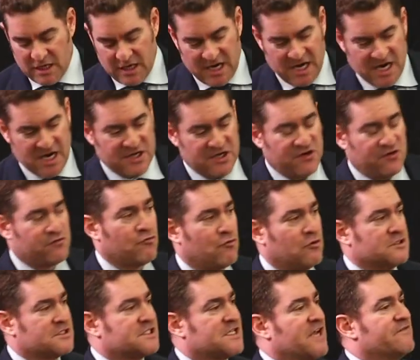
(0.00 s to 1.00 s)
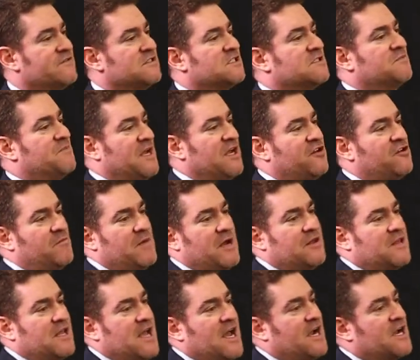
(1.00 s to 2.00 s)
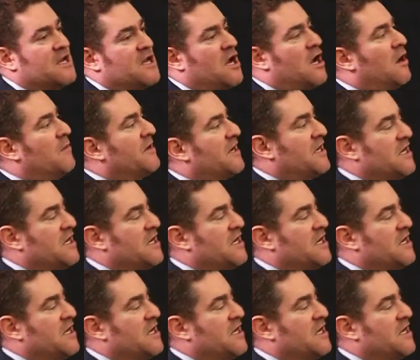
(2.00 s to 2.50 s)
Andy Schwartz gave a speech about the economic